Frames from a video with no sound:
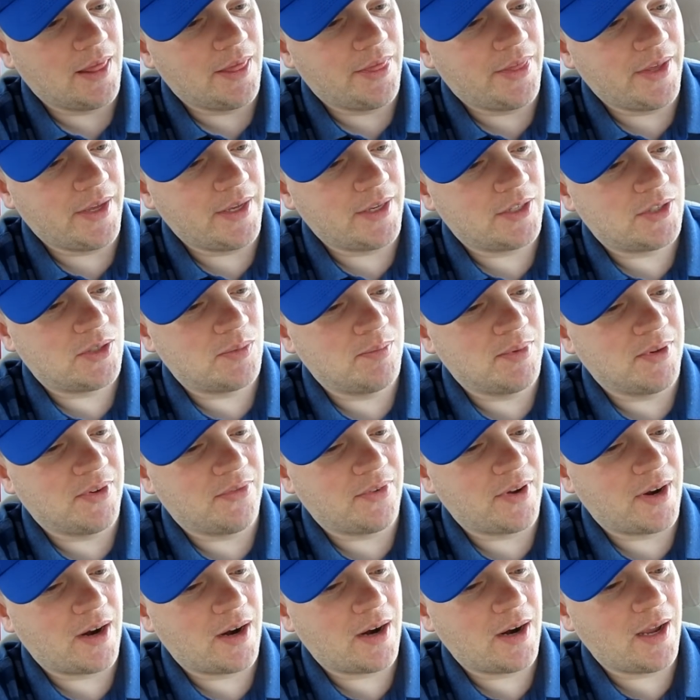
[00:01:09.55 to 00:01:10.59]
this
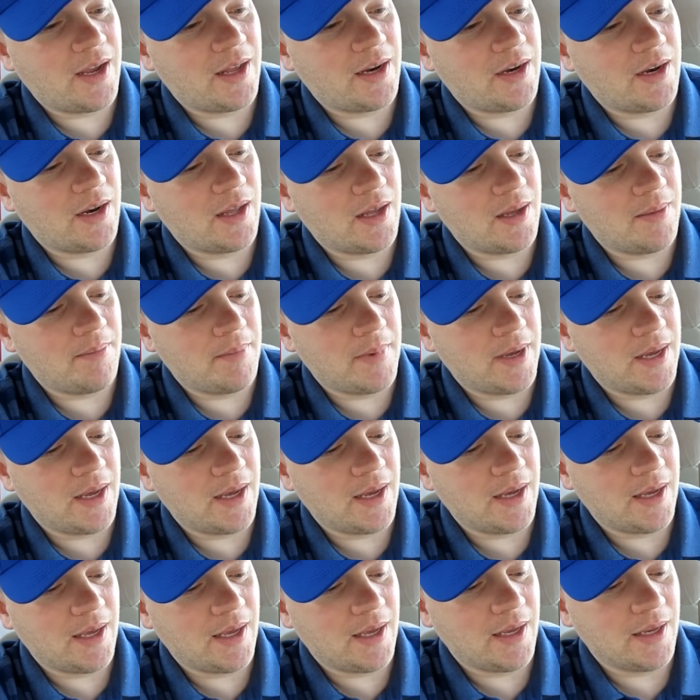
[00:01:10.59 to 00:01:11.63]
Bavarian
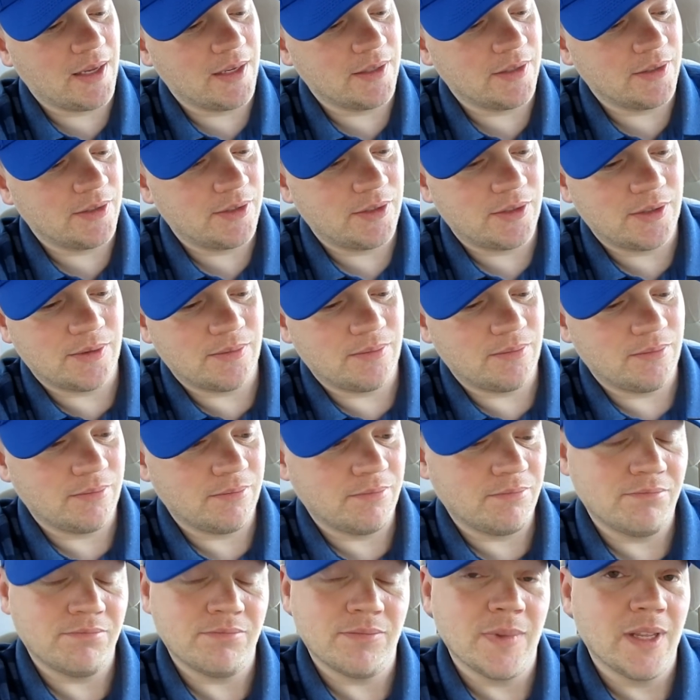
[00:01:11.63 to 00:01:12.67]
Nutmeg is.
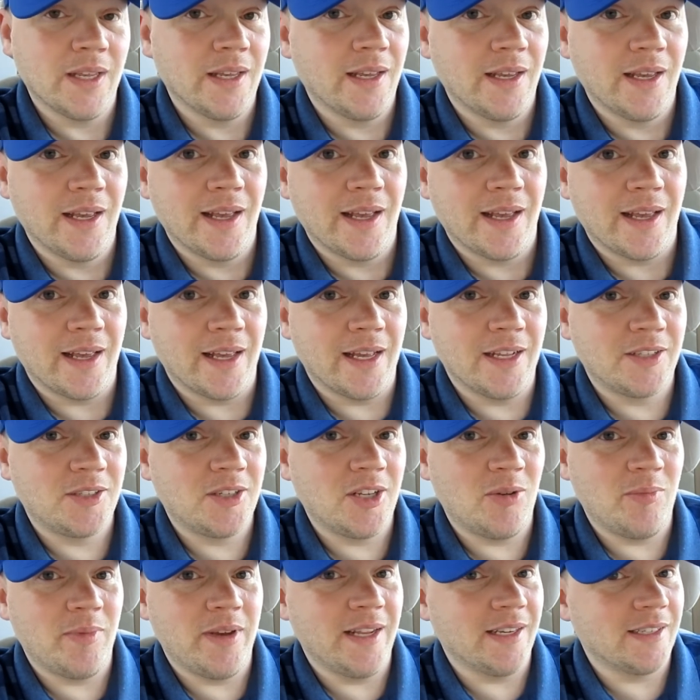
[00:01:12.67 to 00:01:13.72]
It's
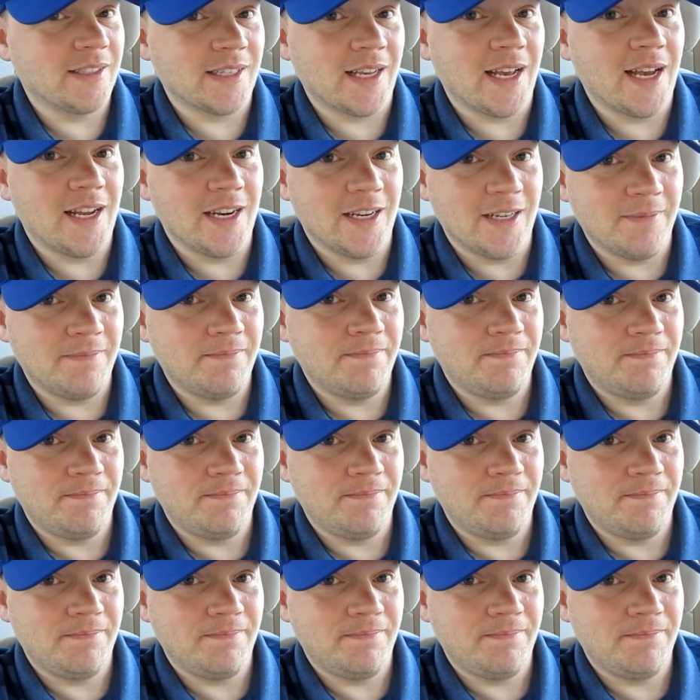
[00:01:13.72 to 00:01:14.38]
gonna be exciting.